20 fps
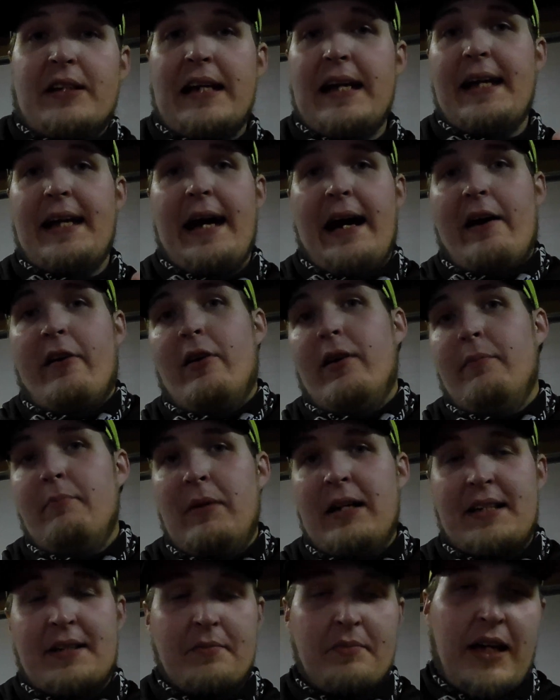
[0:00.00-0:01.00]
get out and
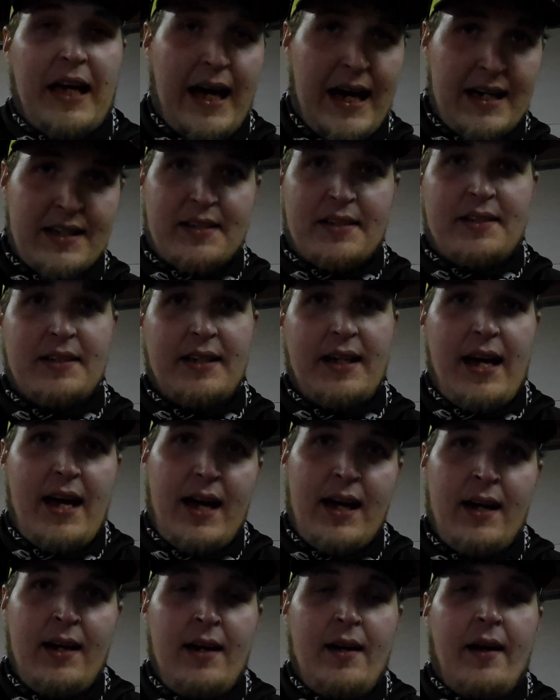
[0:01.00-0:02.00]
make some casts
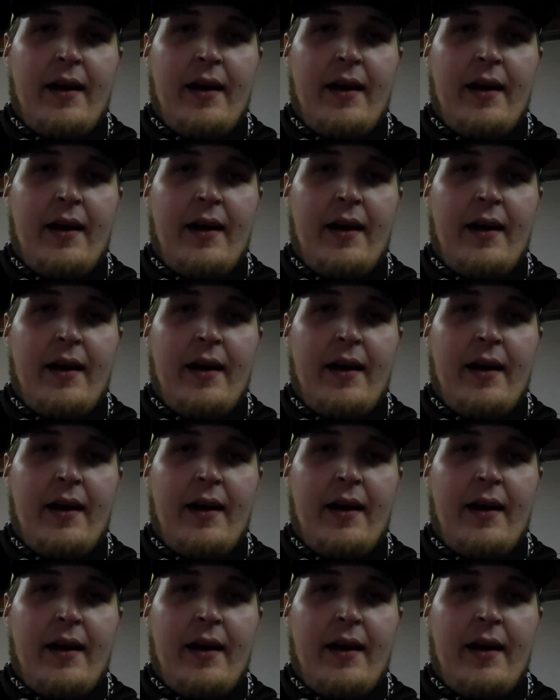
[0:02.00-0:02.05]
today.